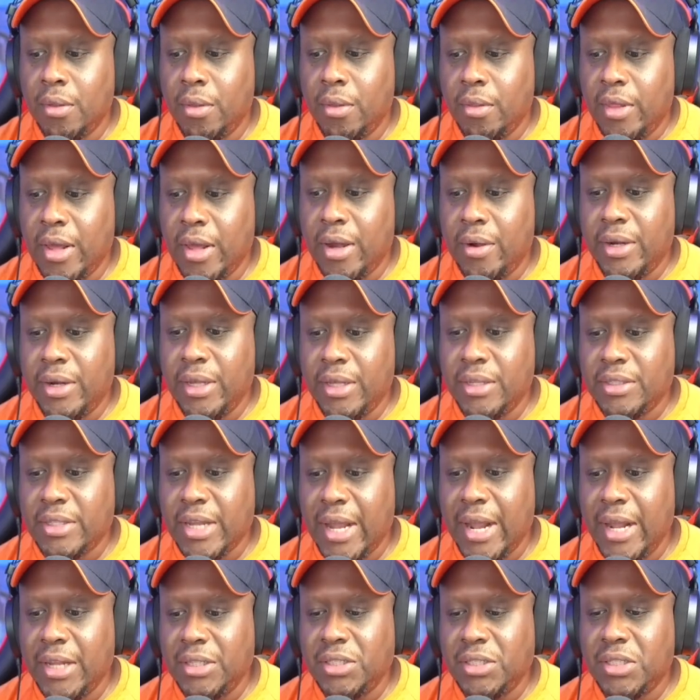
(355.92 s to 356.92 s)
there is
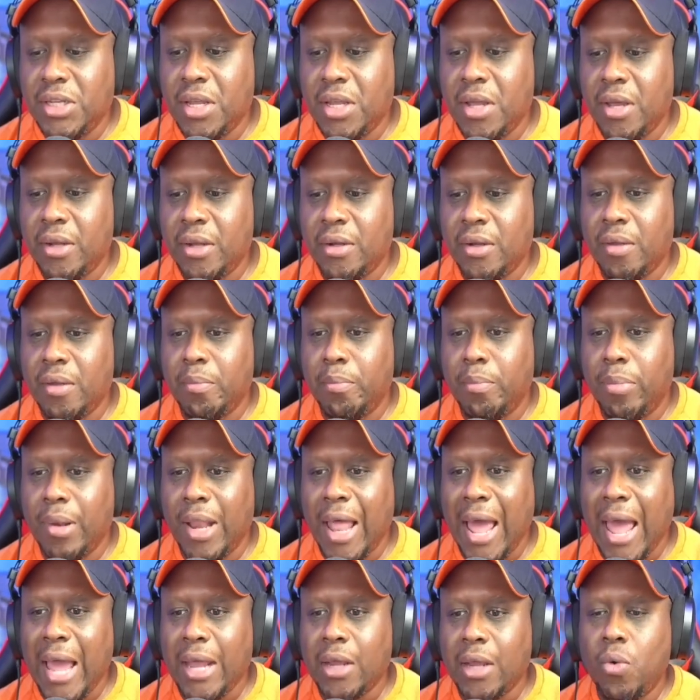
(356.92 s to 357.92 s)
a ton of
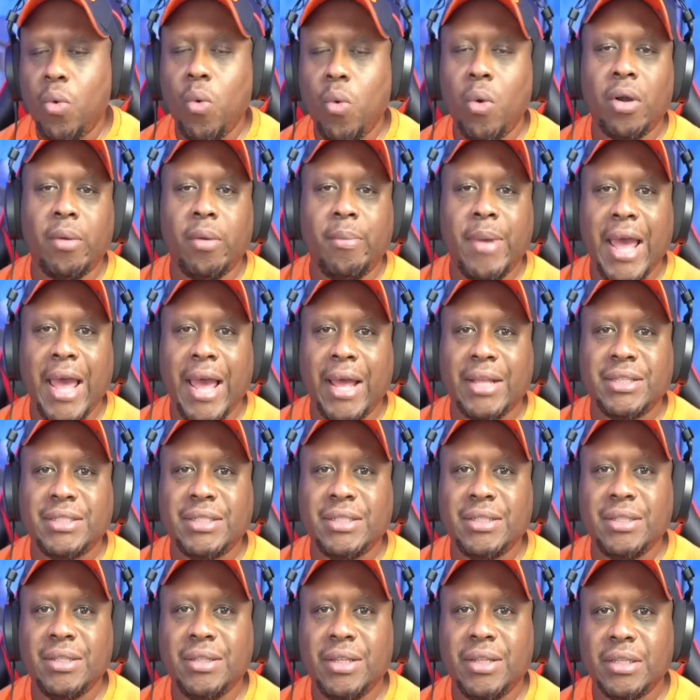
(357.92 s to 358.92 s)
black
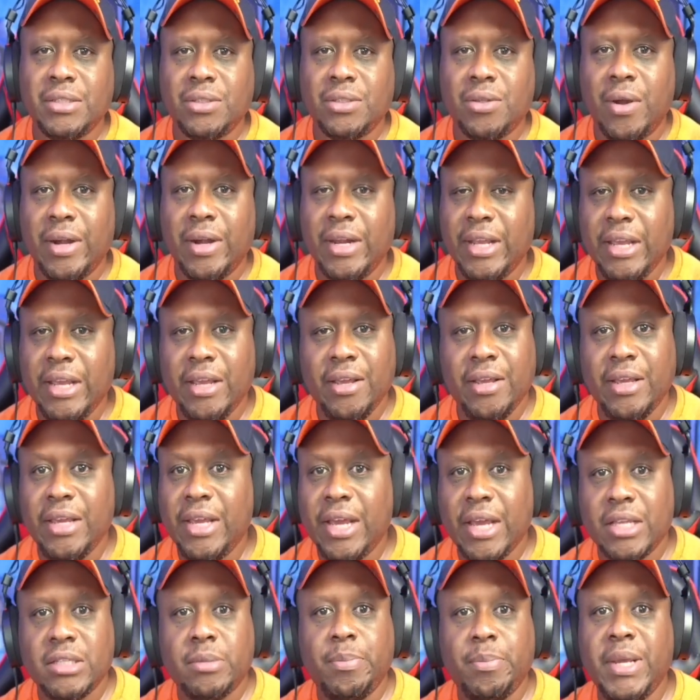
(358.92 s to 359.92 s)
quarterbacks that started.
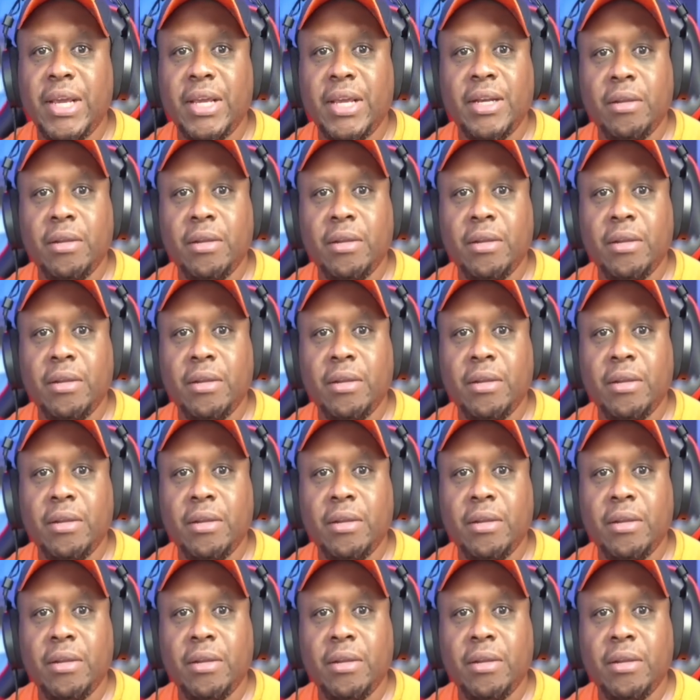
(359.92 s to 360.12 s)
ESPN